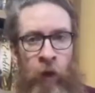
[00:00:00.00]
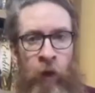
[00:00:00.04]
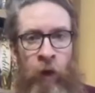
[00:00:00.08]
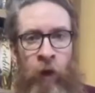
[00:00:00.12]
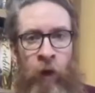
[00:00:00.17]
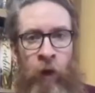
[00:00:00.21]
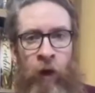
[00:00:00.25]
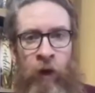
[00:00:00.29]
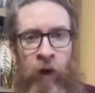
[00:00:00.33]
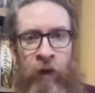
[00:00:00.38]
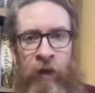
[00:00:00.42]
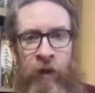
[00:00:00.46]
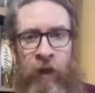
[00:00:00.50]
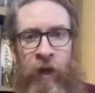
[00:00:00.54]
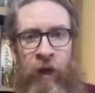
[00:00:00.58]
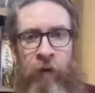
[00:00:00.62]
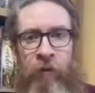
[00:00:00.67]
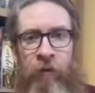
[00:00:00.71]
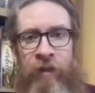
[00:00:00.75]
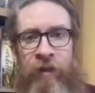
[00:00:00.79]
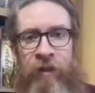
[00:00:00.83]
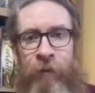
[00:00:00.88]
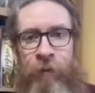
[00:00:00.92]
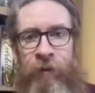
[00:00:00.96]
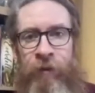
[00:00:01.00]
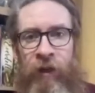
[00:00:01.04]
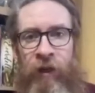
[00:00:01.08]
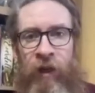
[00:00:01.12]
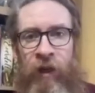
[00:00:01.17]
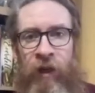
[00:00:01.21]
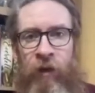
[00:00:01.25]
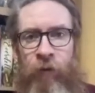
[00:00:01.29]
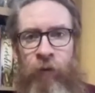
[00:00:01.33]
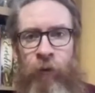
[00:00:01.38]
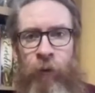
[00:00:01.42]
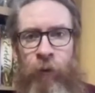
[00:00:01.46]
Hi there, it's Hipster
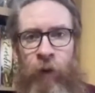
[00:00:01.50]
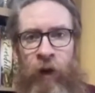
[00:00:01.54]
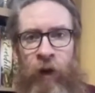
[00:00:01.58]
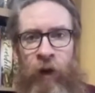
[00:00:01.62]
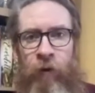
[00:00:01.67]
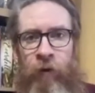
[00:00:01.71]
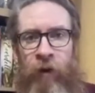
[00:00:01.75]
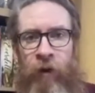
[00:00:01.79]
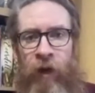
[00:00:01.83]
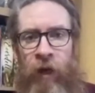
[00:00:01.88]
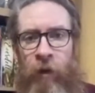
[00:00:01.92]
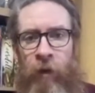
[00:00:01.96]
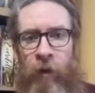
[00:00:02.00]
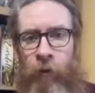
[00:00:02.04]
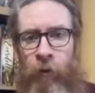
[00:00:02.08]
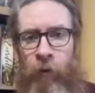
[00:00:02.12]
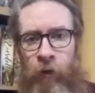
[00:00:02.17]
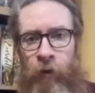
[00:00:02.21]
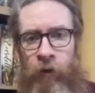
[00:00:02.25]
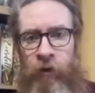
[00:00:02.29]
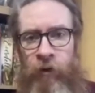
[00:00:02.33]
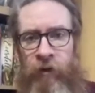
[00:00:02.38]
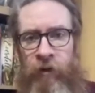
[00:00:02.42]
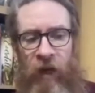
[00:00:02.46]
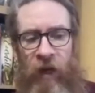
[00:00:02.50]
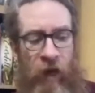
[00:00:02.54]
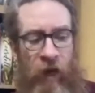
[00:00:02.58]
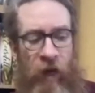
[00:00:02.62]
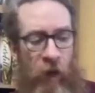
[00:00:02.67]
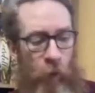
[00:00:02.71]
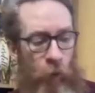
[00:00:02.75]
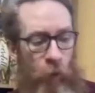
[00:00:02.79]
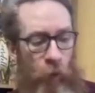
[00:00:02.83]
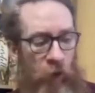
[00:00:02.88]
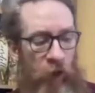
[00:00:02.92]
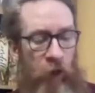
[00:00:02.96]
King from the Hairy Game Lords,
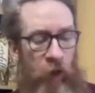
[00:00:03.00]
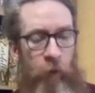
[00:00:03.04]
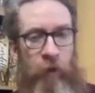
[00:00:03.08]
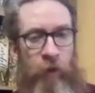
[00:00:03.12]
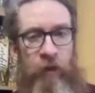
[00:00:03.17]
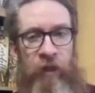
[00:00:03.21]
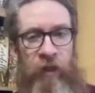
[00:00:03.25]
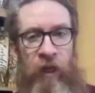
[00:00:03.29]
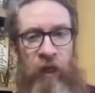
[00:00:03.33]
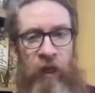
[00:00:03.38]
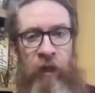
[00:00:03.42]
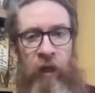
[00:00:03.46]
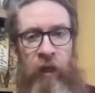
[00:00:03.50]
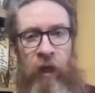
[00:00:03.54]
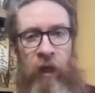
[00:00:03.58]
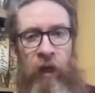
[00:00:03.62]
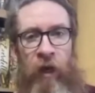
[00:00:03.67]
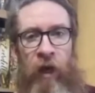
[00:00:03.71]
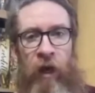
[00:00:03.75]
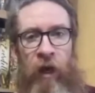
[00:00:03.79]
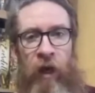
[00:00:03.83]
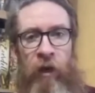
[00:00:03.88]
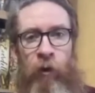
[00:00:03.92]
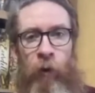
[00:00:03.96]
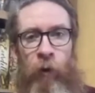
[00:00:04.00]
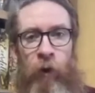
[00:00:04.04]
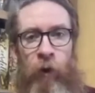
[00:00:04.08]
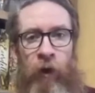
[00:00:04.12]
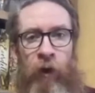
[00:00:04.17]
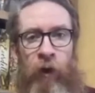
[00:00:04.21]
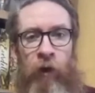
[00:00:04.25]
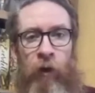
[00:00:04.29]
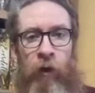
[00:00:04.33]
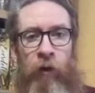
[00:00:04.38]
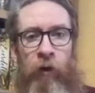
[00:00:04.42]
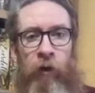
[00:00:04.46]
and we're going to be taking a quick
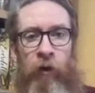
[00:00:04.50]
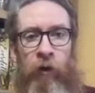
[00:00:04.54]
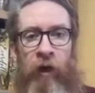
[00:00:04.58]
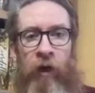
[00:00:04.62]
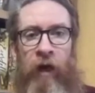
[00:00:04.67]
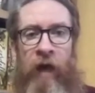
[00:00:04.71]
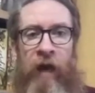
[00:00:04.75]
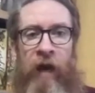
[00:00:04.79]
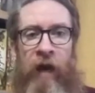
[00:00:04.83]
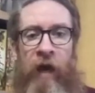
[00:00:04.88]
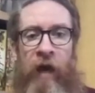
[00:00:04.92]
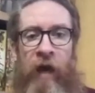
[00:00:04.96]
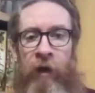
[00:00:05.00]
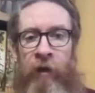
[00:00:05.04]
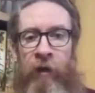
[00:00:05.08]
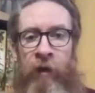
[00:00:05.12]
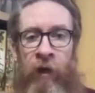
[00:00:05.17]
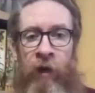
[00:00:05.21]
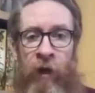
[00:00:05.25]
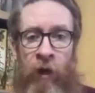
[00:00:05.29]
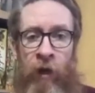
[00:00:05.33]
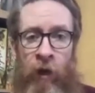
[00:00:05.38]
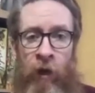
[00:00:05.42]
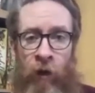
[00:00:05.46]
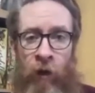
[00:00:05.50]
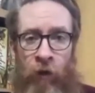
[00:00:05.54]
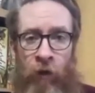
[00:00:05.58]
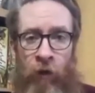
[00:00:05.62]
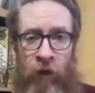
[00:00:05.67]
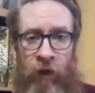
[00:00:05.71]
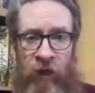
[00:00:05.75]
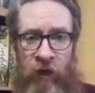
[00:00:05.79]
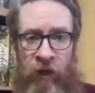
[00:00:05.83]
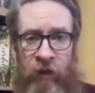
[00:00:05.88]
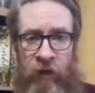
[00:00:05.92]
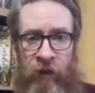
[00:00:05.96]
look at
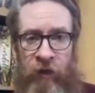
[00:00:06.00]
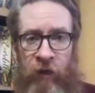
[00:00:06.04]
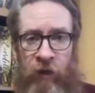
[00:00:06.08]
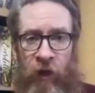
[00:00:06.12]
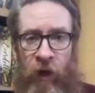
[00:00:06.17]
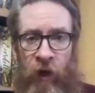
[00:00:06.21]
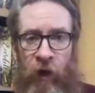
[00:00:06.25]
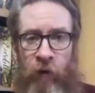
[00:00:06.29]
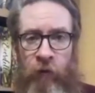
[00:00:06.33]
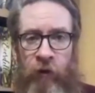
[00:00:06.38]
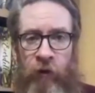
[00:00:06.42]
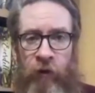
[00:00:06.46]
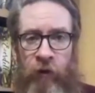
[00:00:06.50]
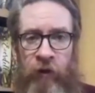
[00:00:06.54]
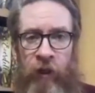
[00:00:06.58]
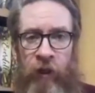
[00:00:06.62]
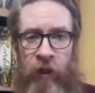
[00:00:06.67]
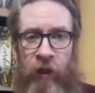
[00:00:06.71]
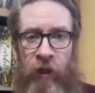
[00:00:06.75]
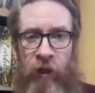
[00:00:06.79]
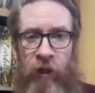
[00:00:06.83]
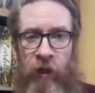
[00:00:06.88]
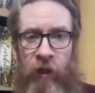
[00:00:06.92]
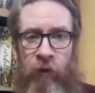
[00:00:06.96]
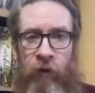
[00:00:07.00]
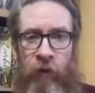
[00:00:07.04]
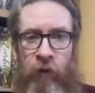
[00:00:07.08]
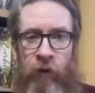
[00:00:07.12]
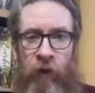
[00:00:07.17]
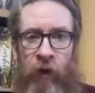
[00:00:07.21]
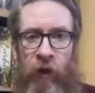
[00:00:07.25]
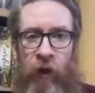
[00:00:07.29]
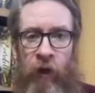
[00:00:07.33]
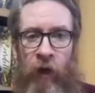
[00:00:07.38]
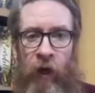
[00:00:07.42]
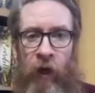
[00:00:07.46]
this that I received
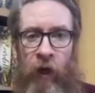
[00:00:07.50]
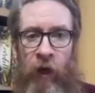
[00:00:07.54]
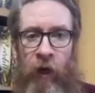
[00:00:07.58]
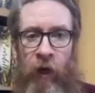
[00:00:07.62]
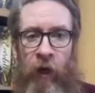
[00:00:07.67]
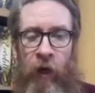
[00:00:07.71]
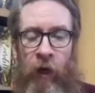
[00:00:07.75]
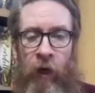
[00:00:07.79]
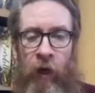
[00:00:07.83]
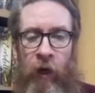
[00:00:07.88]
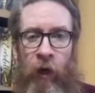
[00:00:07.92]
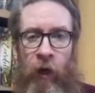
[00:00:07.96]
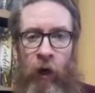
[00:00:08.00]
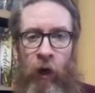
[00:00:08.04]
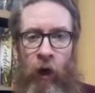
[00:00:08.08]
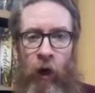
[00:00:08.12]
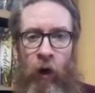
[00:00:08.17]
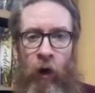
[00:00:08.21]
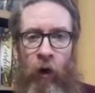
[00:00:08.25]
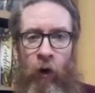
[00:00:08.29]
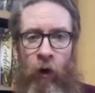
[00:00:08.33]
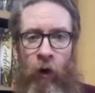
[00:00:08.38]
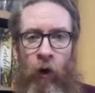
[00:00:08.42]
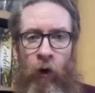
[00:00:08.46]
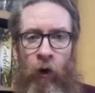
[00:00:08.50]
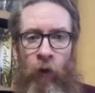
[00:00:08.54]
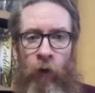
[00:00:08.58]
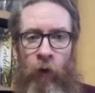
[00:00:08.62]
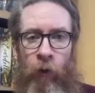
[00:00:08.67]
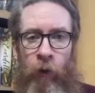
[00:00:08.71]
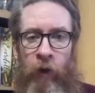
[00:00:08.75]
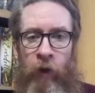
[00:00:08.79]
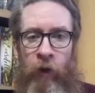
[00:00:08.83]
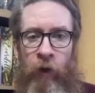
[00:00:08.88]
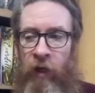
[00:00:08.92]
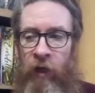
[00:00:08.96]
on the
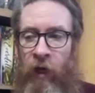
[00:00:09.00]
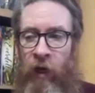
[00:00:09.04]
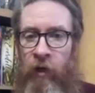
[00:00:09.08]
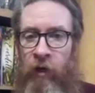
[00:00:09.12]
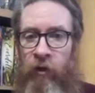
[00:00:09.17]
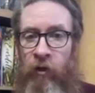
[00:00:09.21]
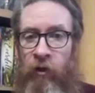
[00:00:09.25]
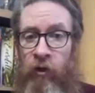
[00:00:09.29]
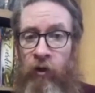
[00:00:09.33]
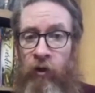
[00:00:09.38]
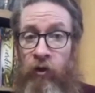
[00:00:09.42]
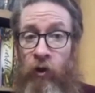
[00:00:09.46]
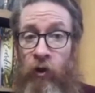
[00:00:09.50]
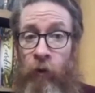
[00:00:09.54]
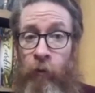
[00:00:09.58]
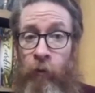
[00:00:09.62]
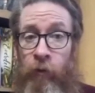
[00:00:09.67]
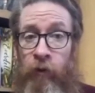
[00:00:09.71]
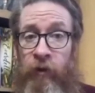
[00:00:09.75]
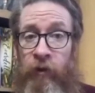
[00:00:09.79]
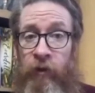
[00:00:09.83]
weekend, Tumble.